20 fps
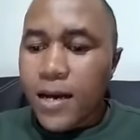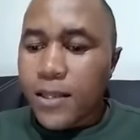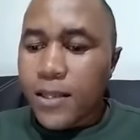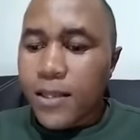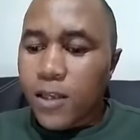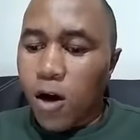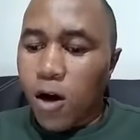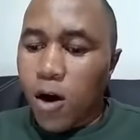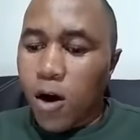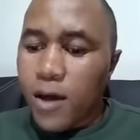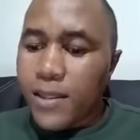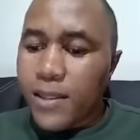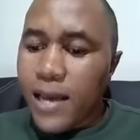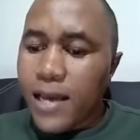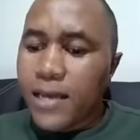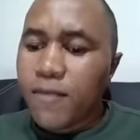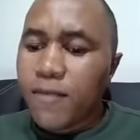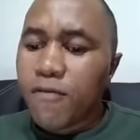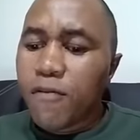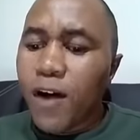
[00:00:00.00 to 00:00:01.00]
the,
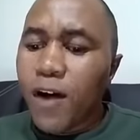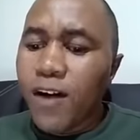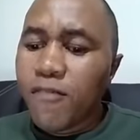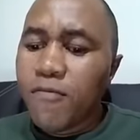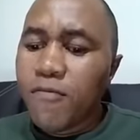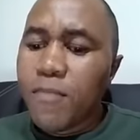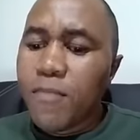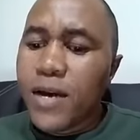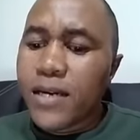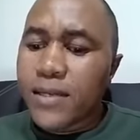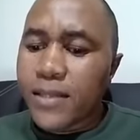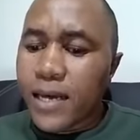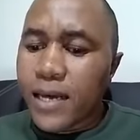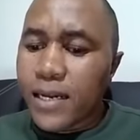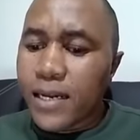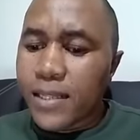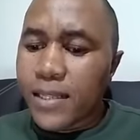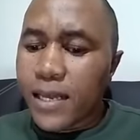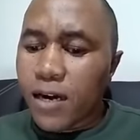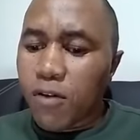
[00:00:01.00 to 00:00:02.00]
the involvement
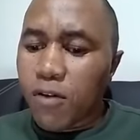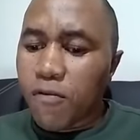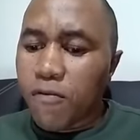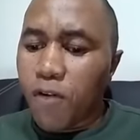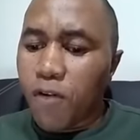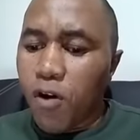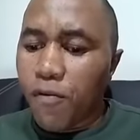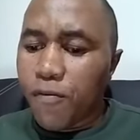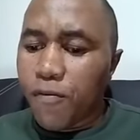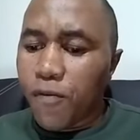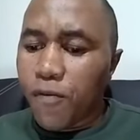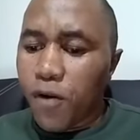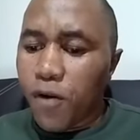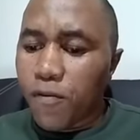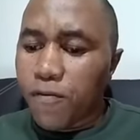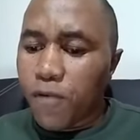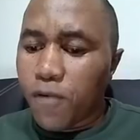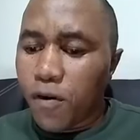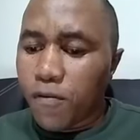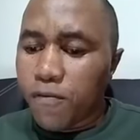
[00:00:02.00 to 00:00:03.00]
then there of, of, of,
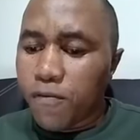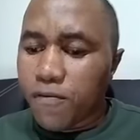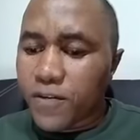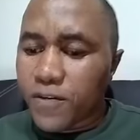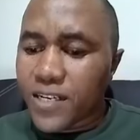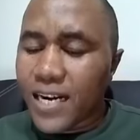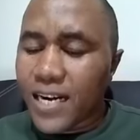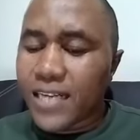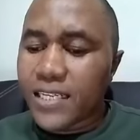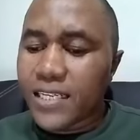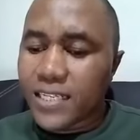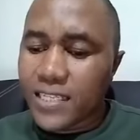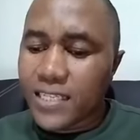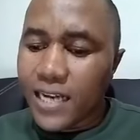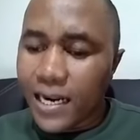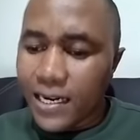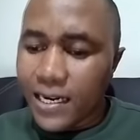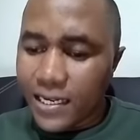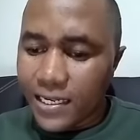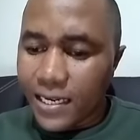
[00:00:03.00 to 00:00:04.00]
of
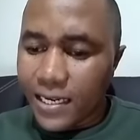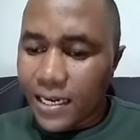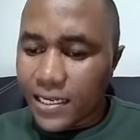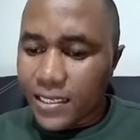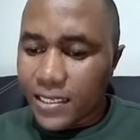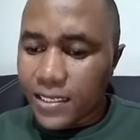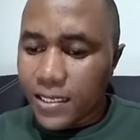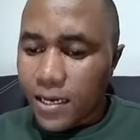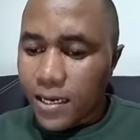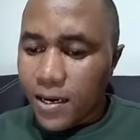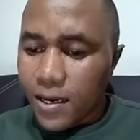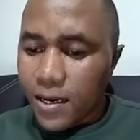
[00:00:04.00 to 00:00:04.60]
traditional leaders,